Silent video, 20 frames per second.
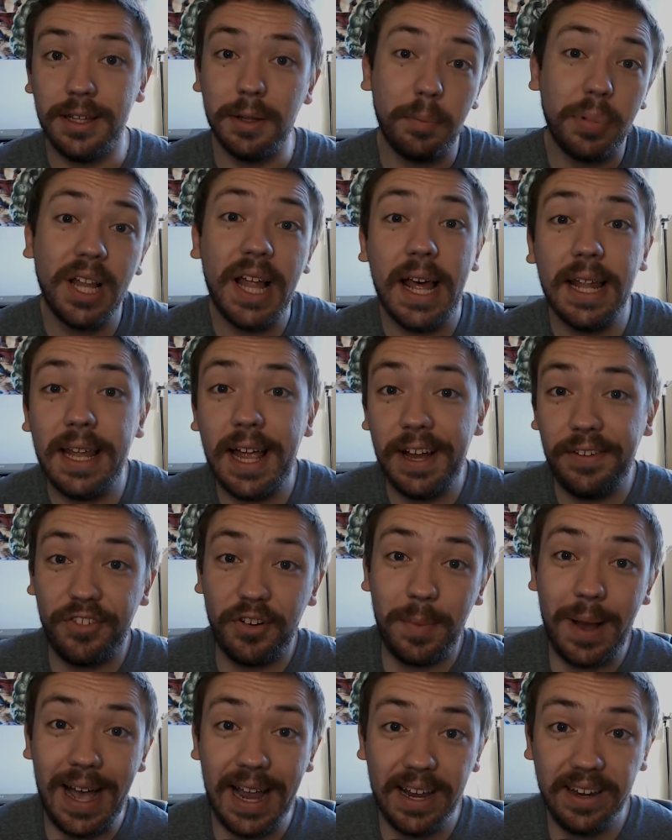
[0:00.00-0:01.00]
Plotline
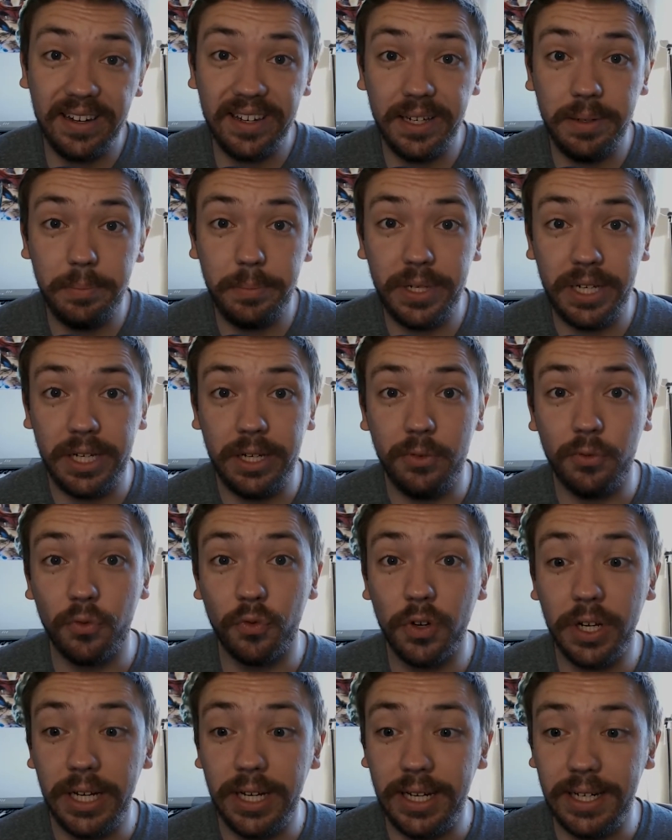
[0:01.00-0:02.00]
from IMDb
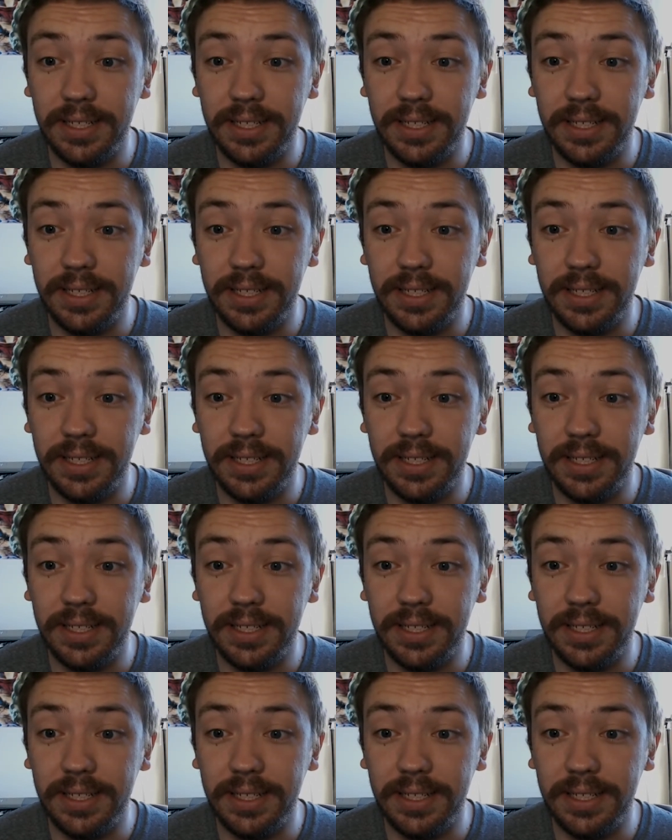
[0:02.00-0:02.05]
reads,